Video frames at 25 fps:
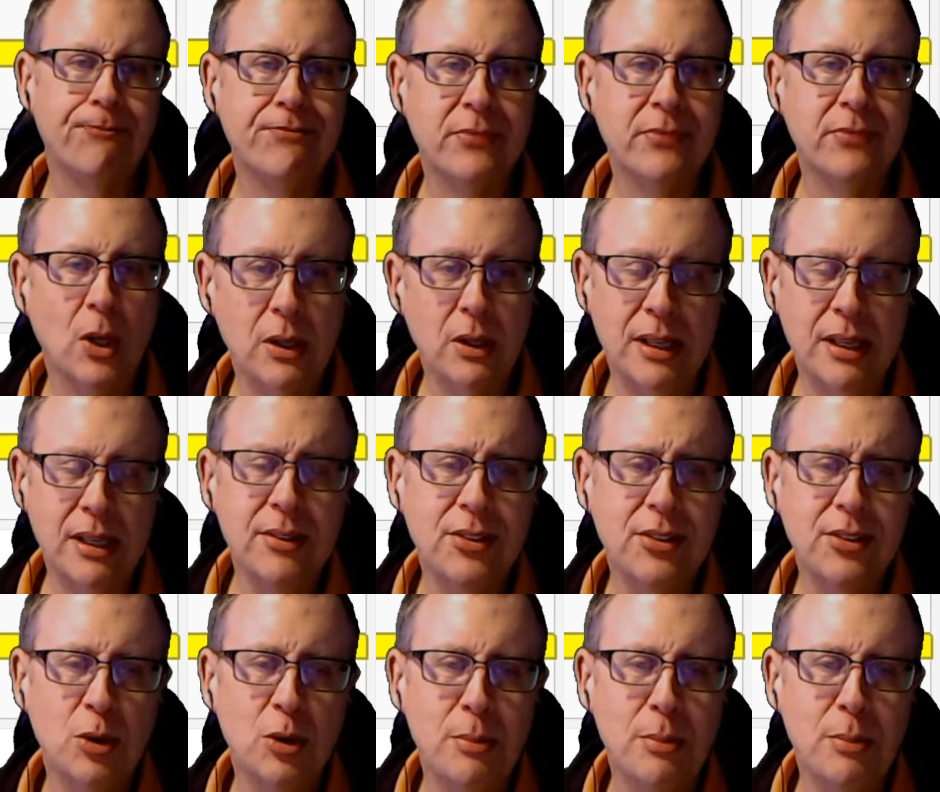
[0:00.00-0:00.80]
Okay,
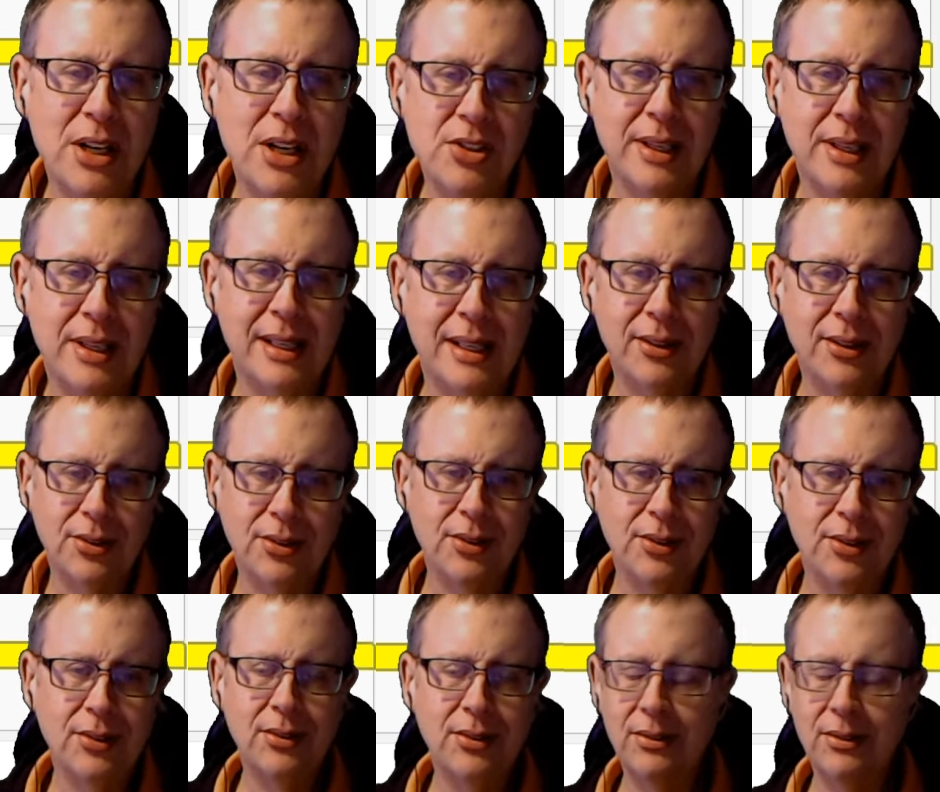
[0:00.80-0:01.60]
so mesh
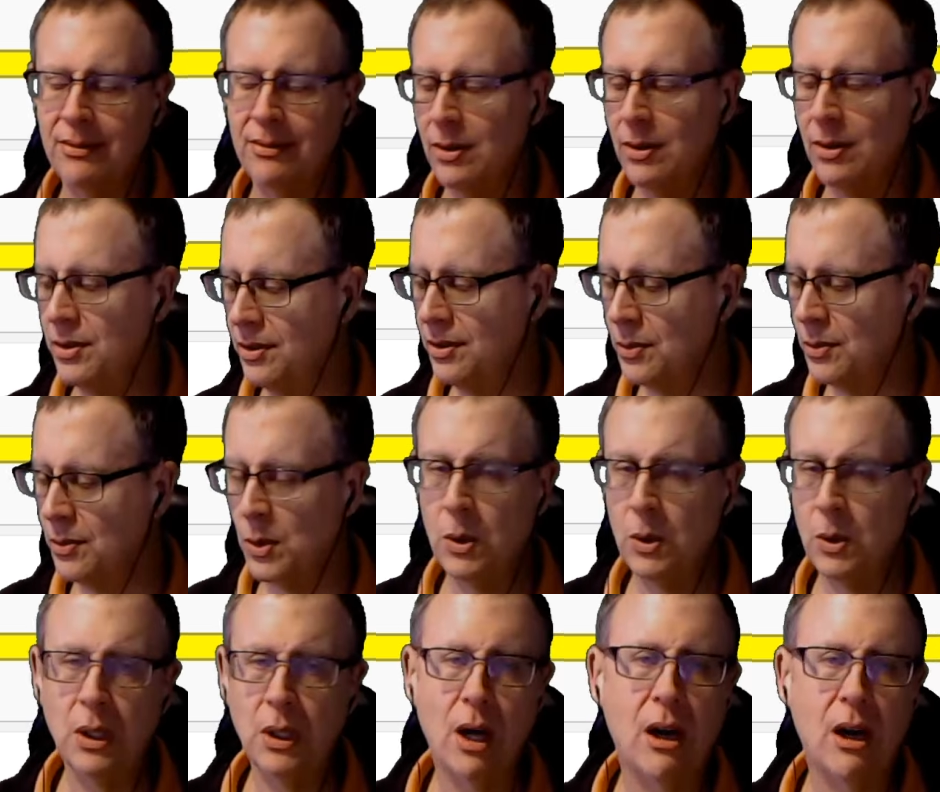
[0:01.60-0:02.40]
analysis. First of
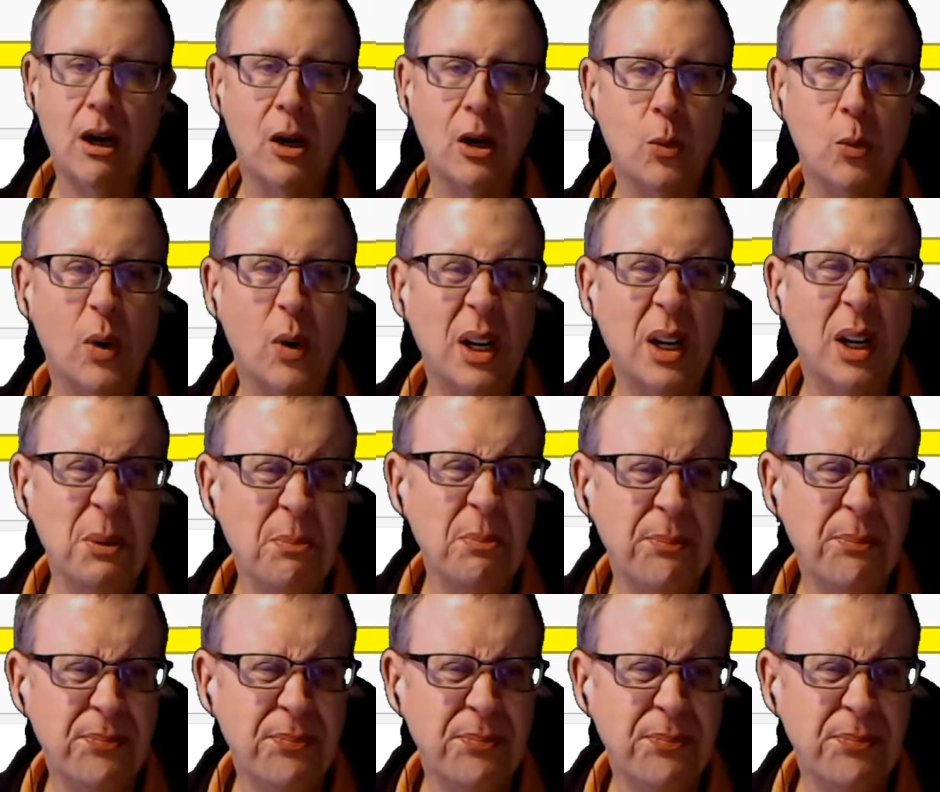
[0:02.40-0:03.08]
all, I1